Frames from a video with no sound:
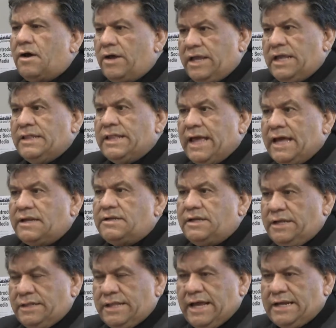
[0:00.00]
in
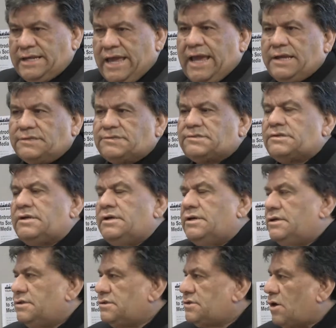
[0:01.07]
that case.
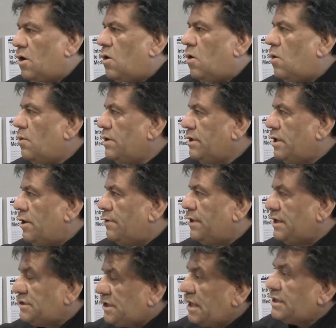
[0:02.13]
So,
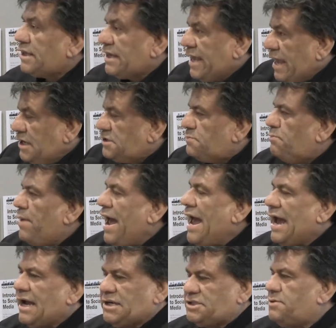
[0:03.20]
they sent the case
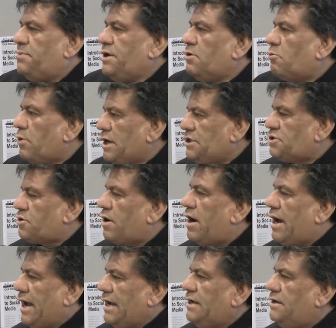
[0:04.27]
back to be
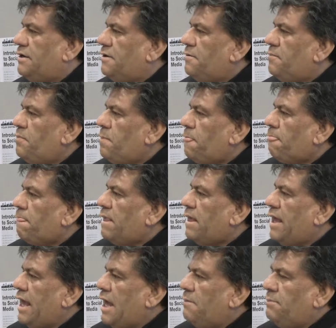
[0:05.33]
retried.
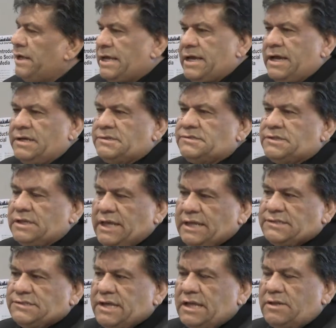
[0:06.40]
And because the
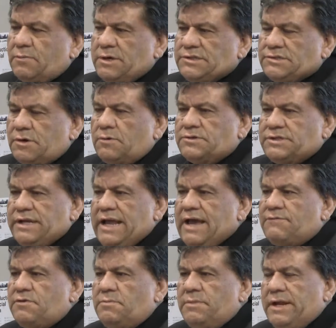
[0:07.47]
Gitxsan and the Wet'suwet'en
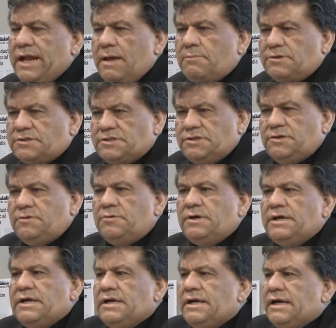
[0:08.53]
haven't been able to
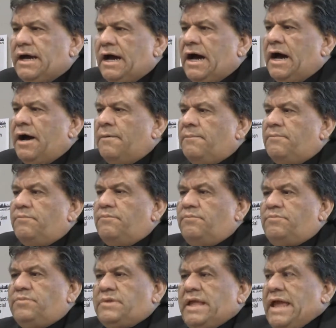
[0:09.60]

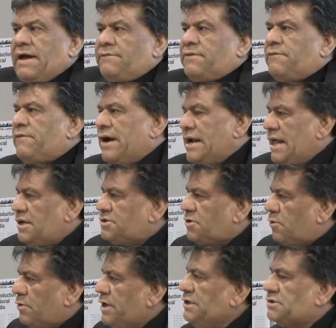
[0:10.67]
have the
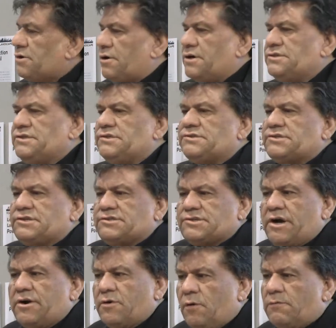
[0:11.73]
financial resources to
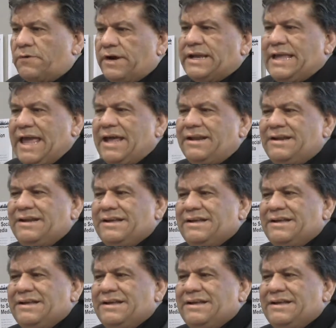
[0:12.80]
start over again,